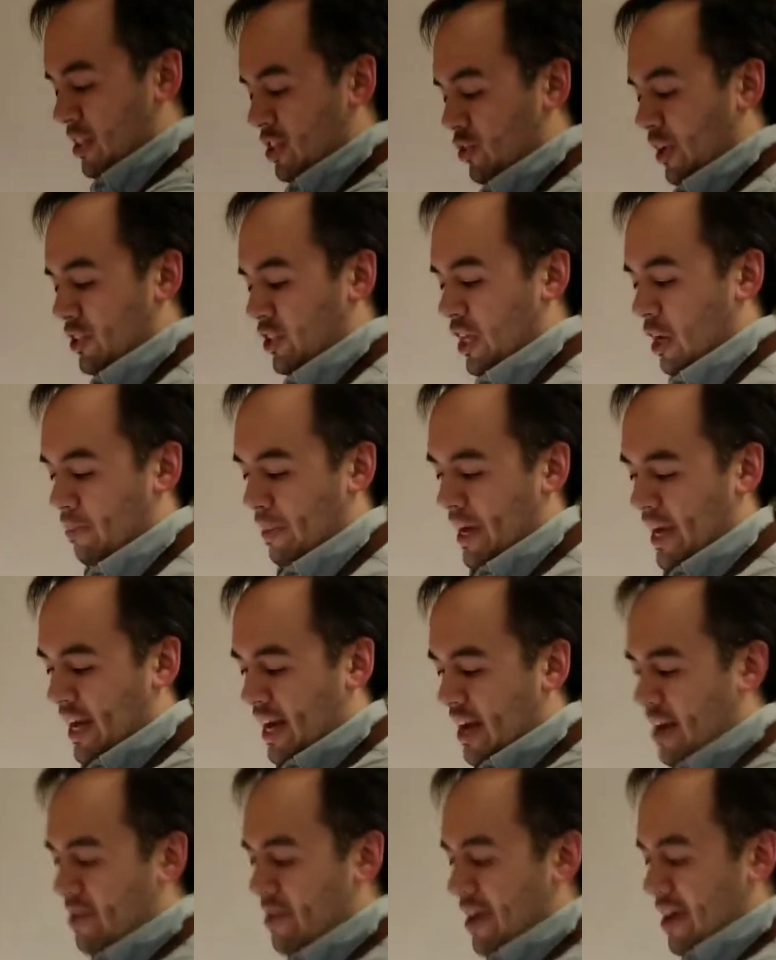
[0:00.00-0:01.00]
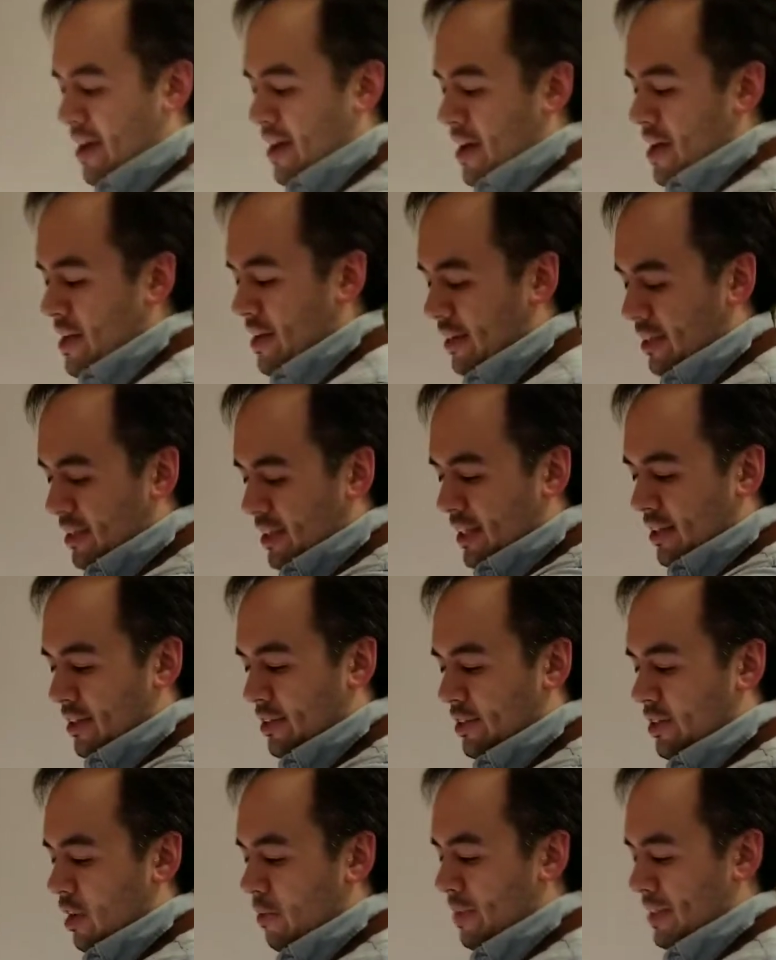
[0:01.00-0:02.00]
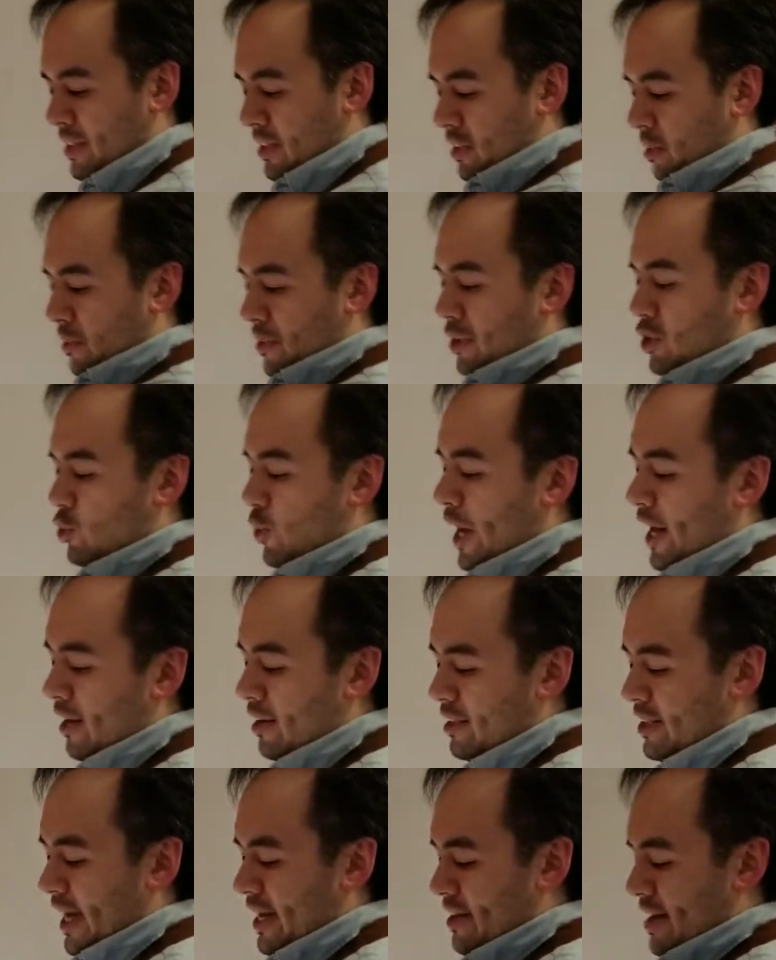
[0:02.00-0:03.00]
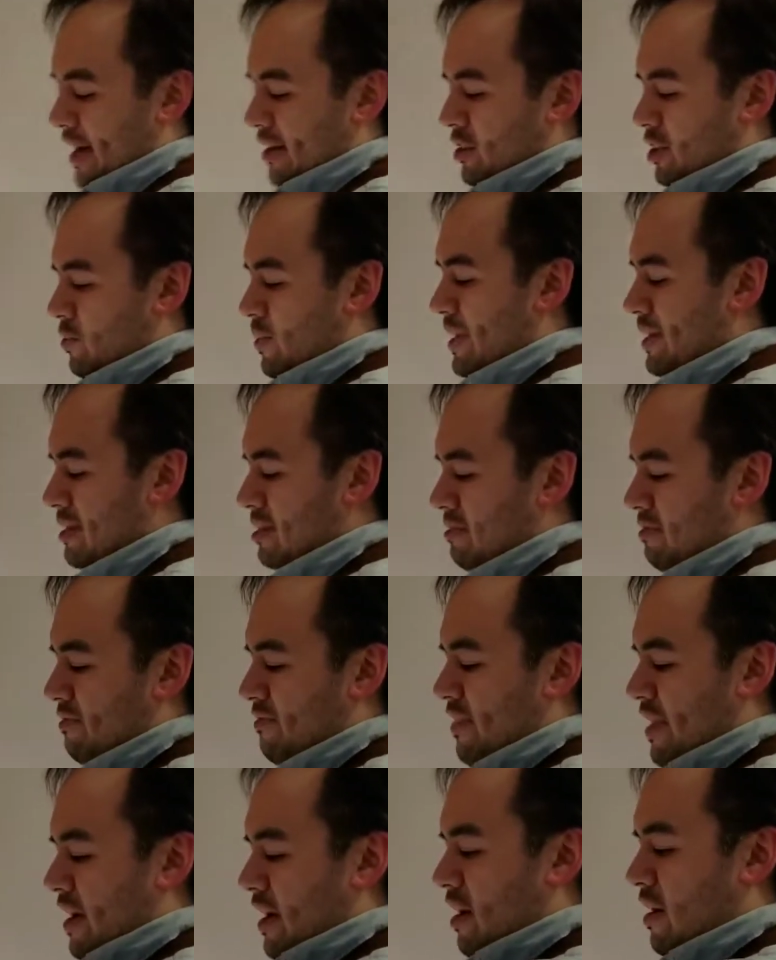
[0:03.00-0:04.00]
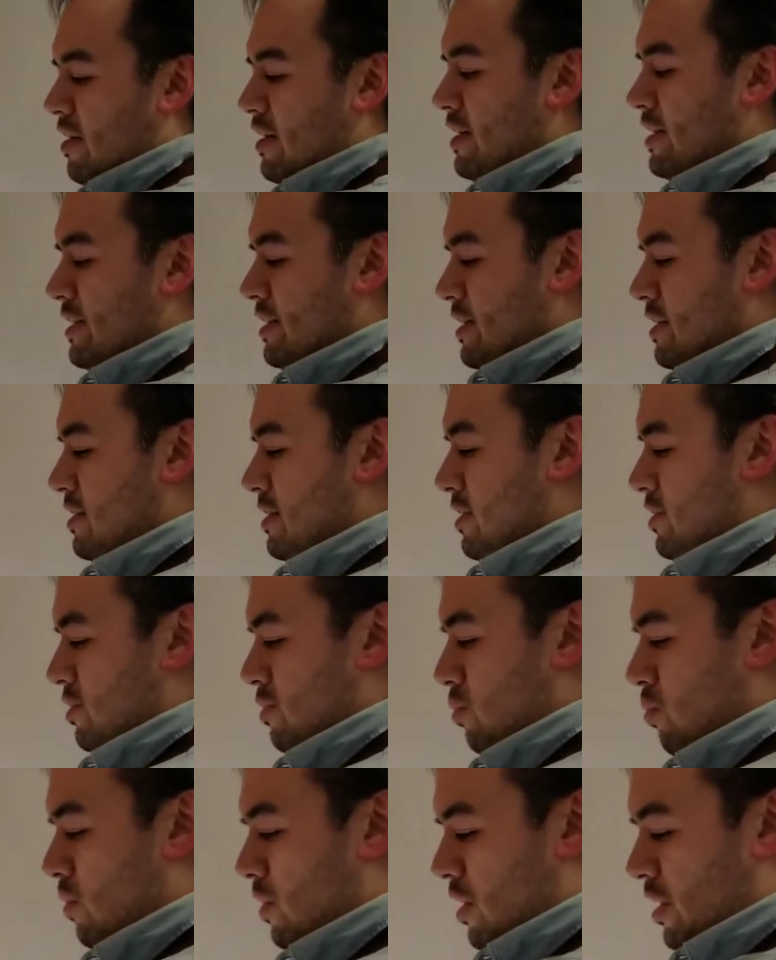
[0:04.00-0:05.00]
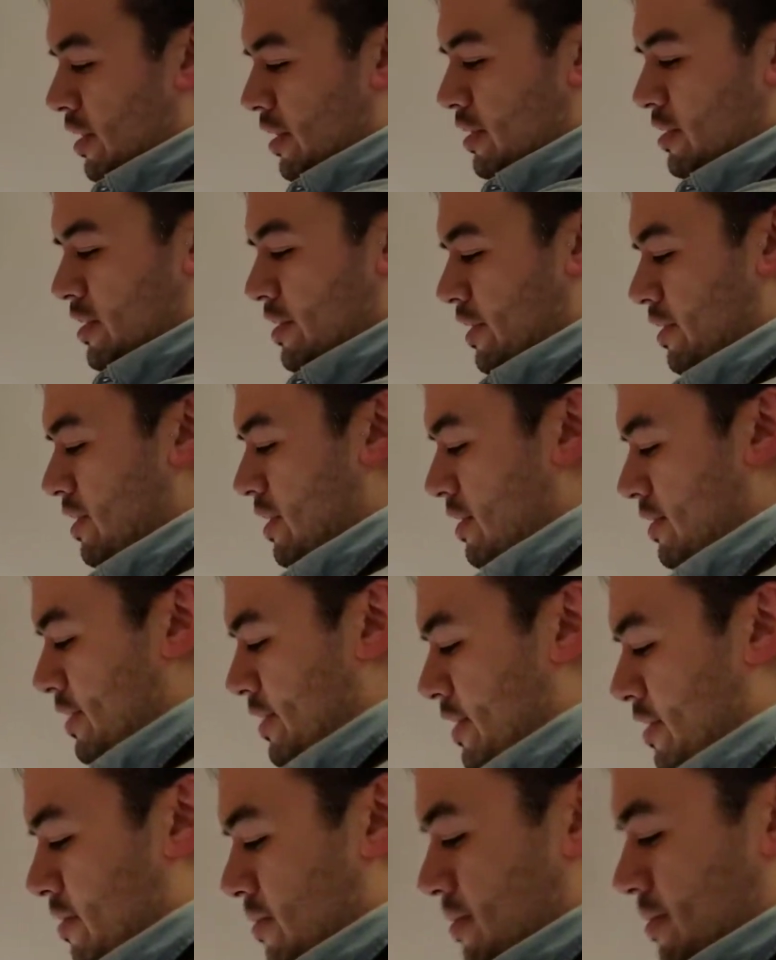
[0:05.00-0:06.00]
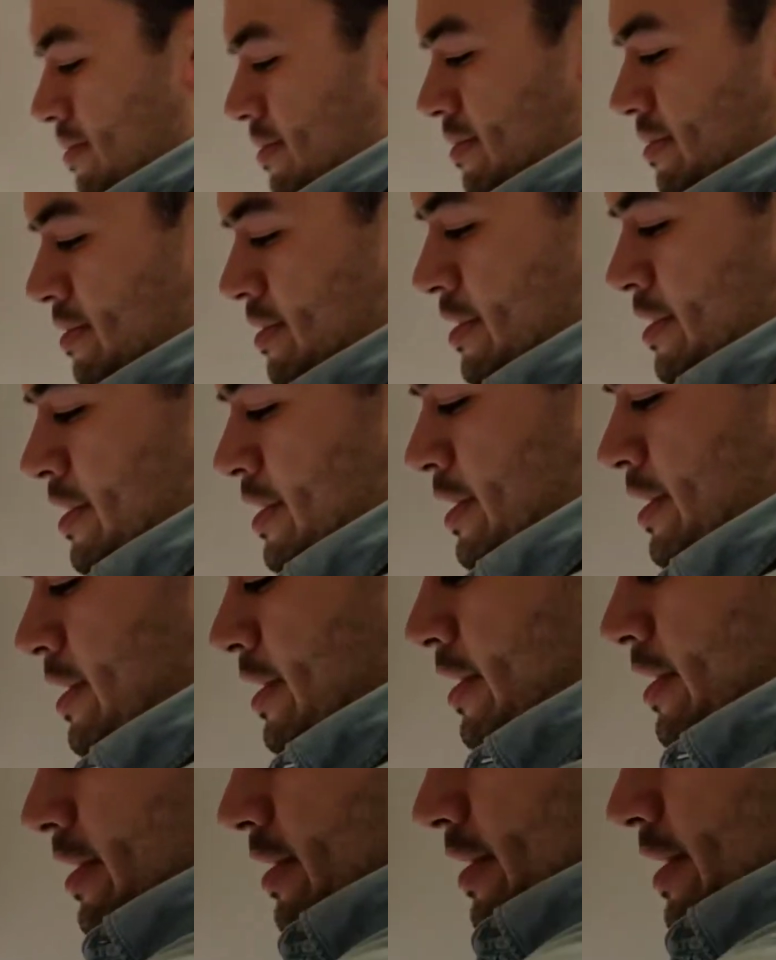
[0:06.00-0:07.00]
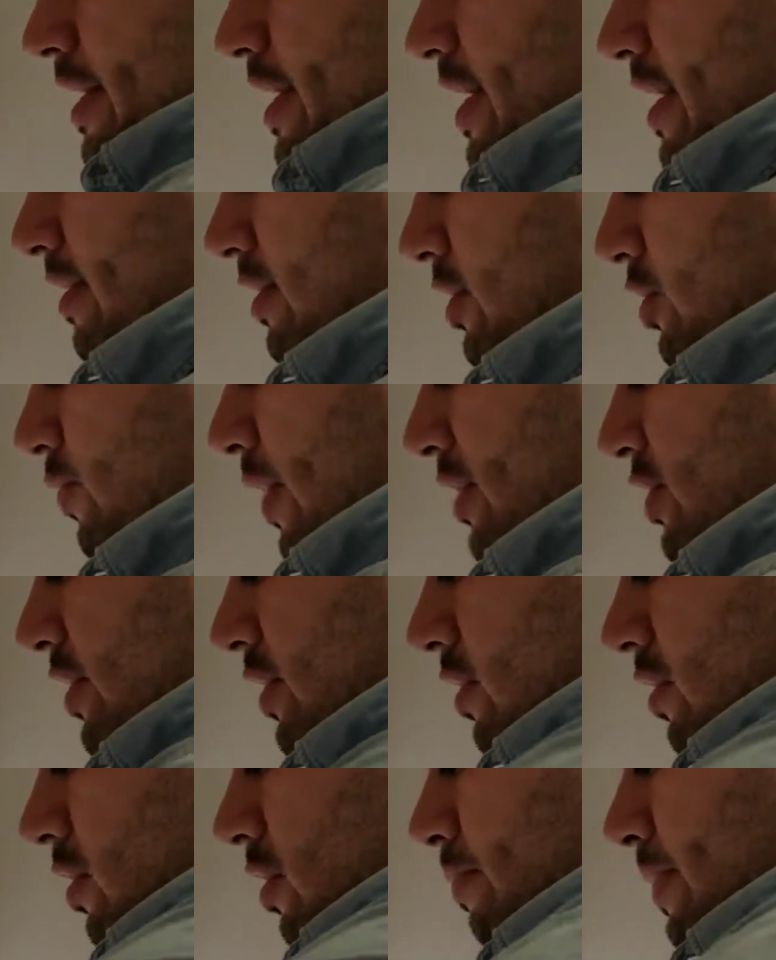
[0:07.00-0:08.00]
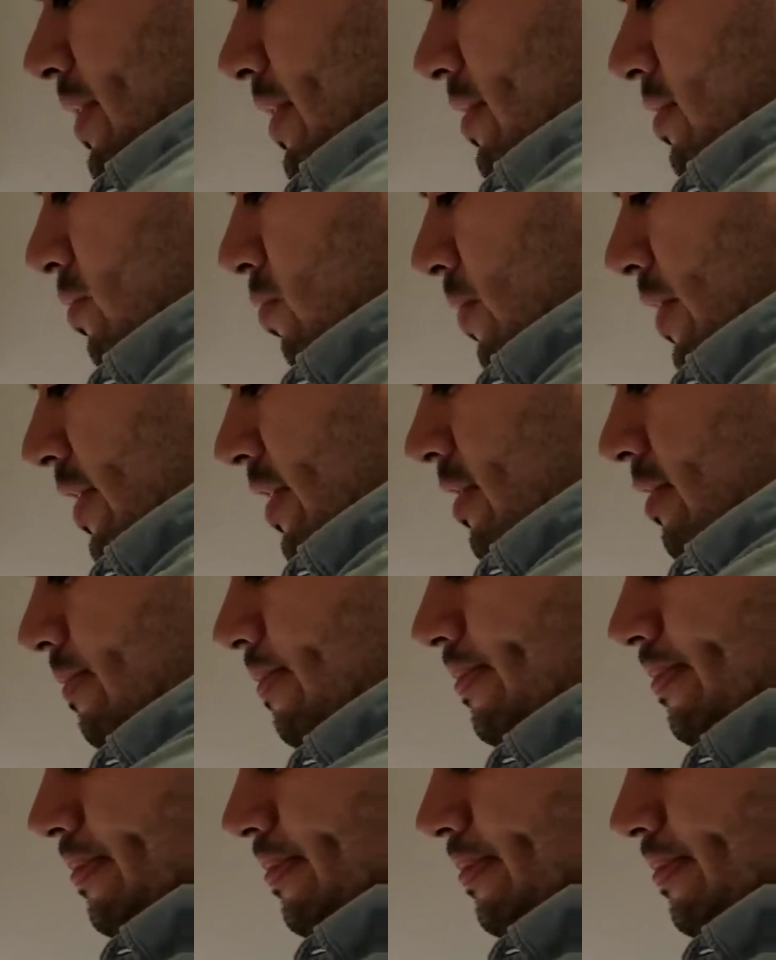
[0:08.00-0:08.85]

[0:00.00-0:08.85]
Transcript: stretch it out by hand. You can see this dough because it's on the drier side, not too wet. It's very easy to work, so you can also hand stretch it a little bit as well.